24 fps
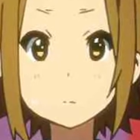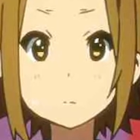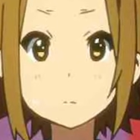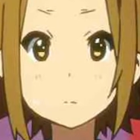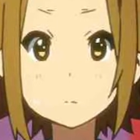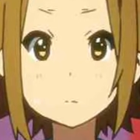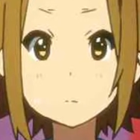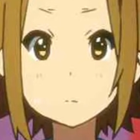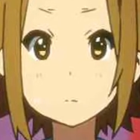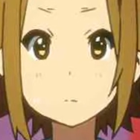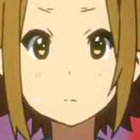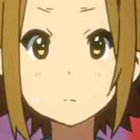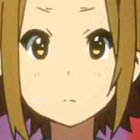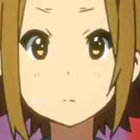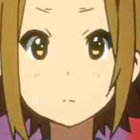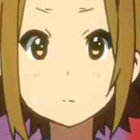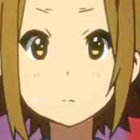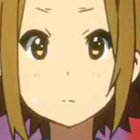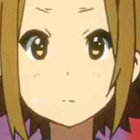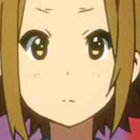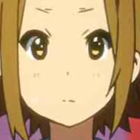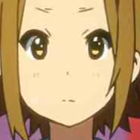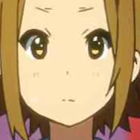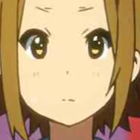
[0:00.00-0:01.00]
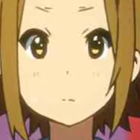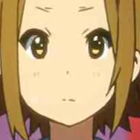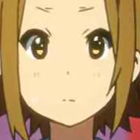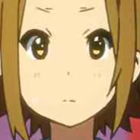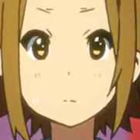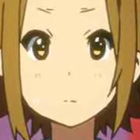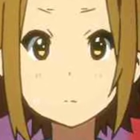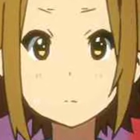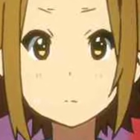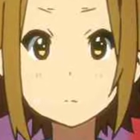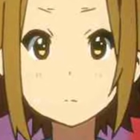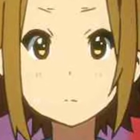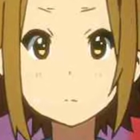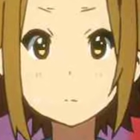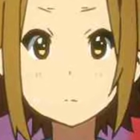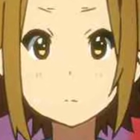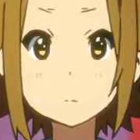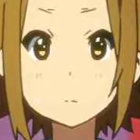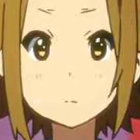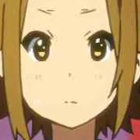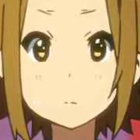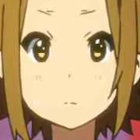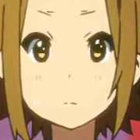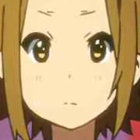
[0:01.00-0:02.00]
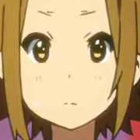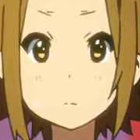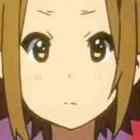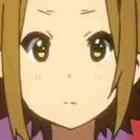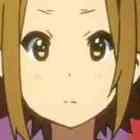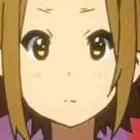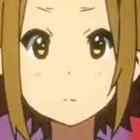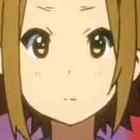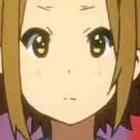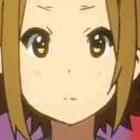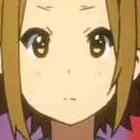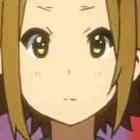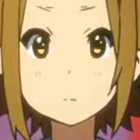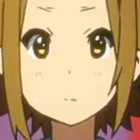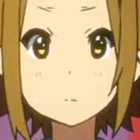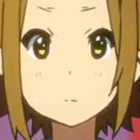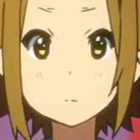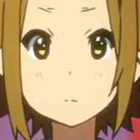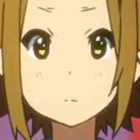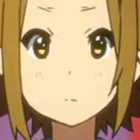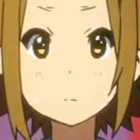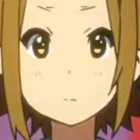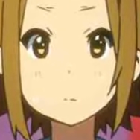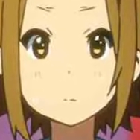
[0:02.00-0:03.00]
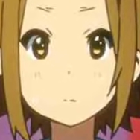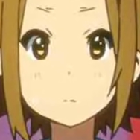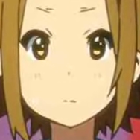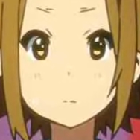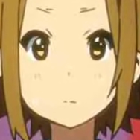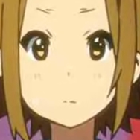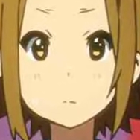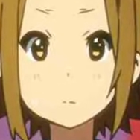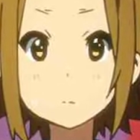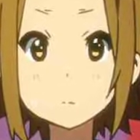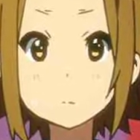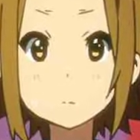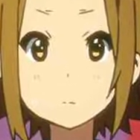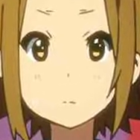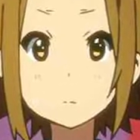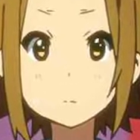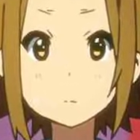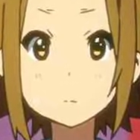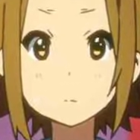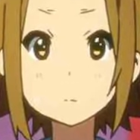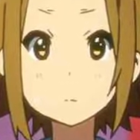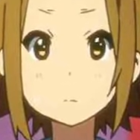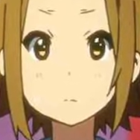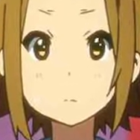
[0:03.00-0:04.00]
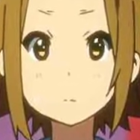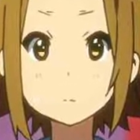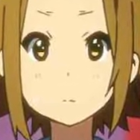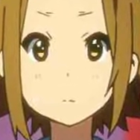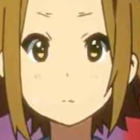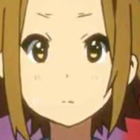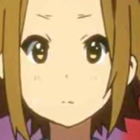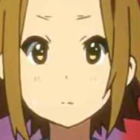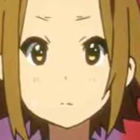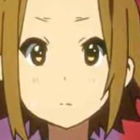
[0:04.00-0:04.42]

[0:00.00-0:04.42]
you know, all the girls are, you know, just being like themselves, you know. The movie is just